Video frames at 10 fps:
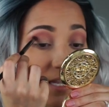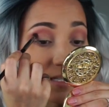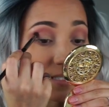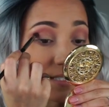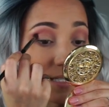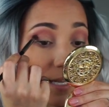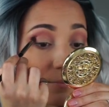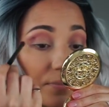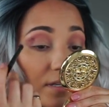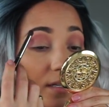kind of
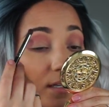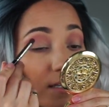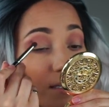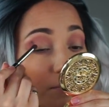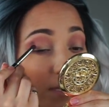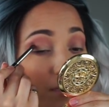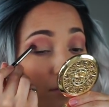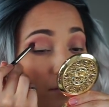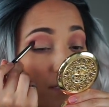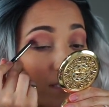stamping it in my
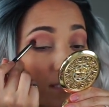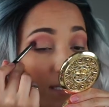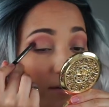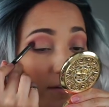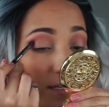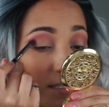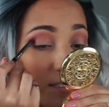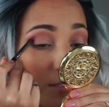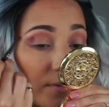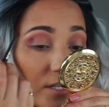crease area
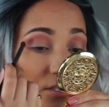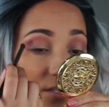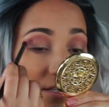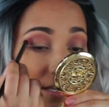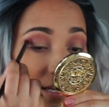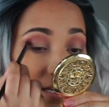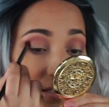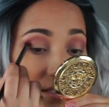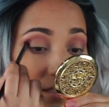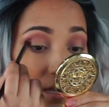to make sure that I
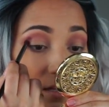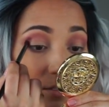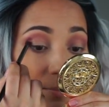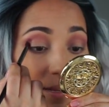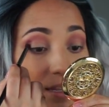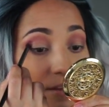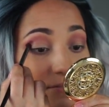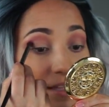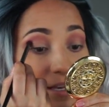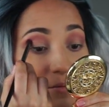get the color
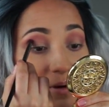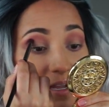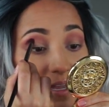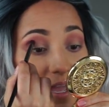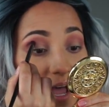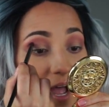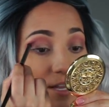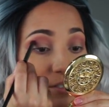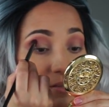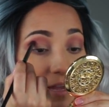payoff that I want.
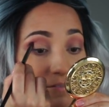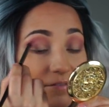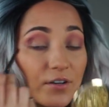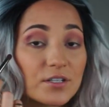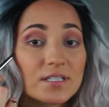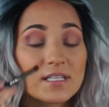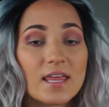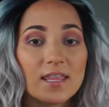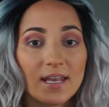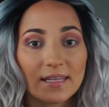I do that first,
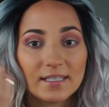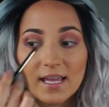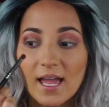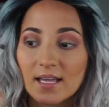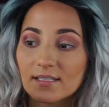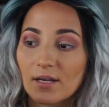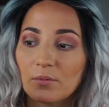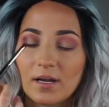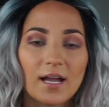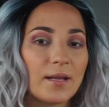and then at the end I
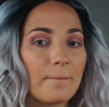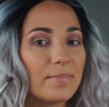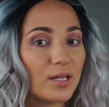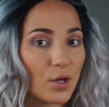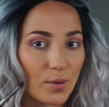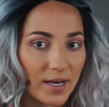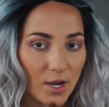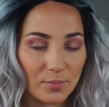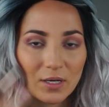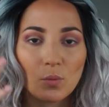will kind of blow it
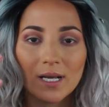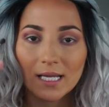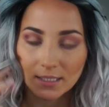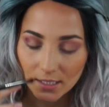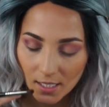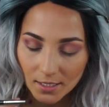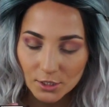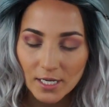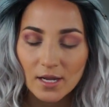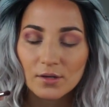out, but I want to get the
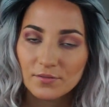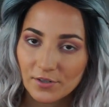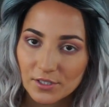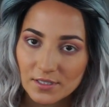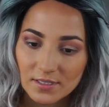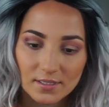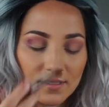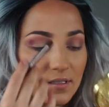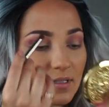color down first.